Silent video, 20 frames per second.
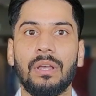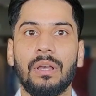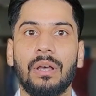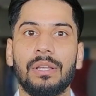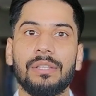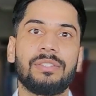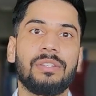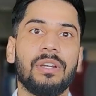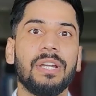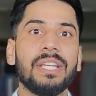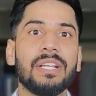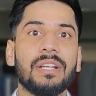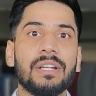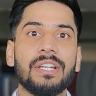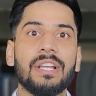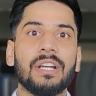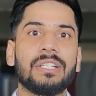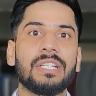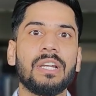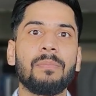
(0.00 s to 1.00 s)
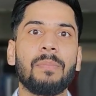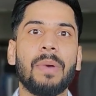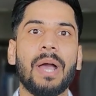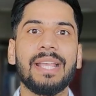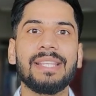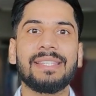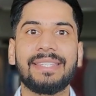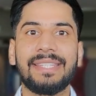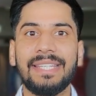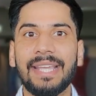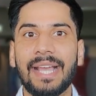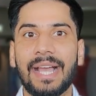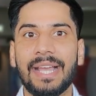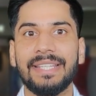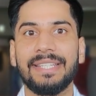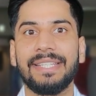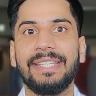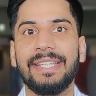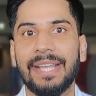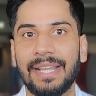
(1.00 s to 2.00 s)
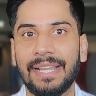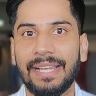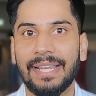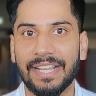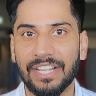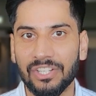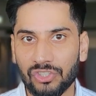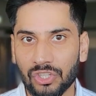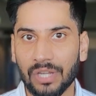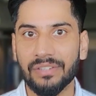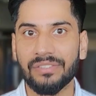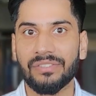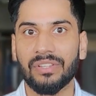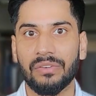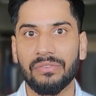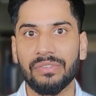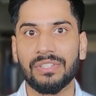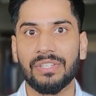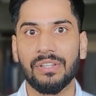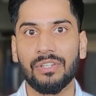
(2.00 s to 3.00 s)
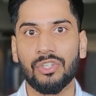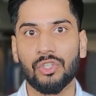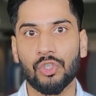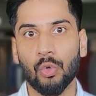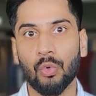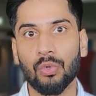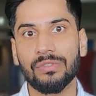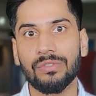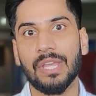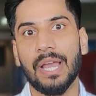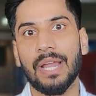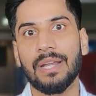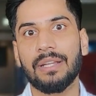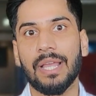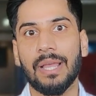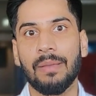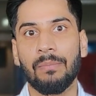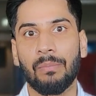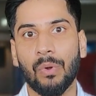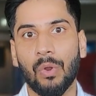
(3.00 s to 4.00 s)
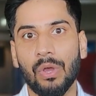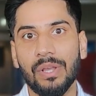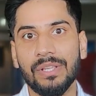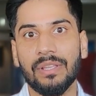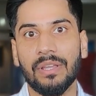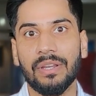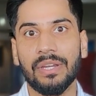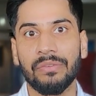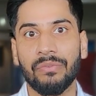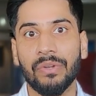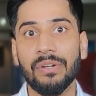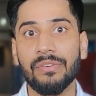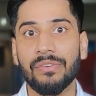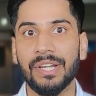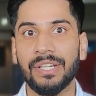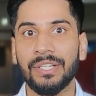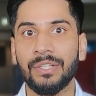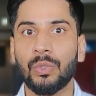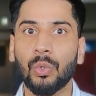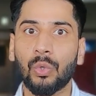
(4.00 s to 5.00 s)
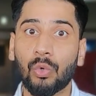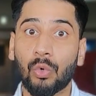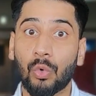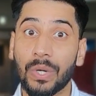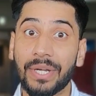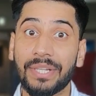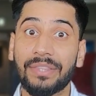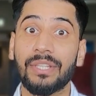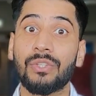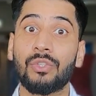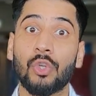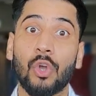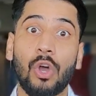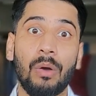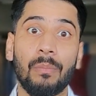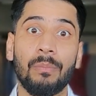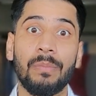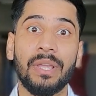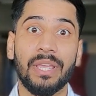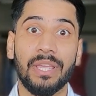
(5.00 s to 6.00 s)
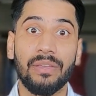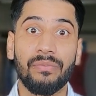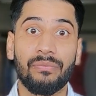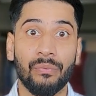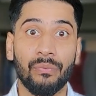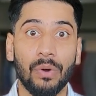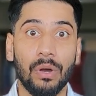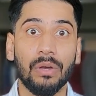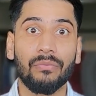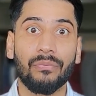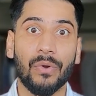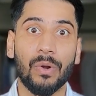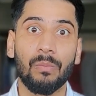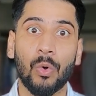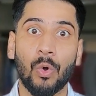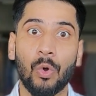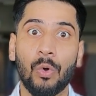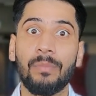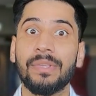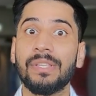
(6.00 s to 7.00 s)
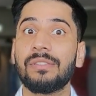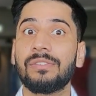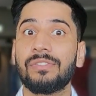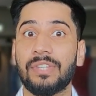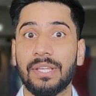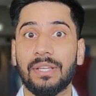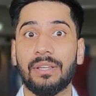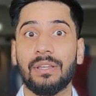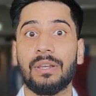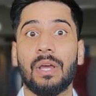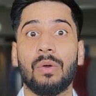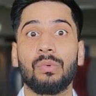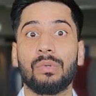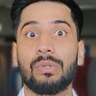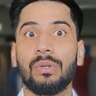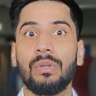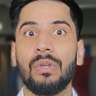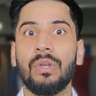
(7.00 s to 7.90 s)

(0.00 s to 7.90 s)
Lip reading: A study conducted by CIEL HR Services shows that employees are even ready to quit the job if work from home is taken out.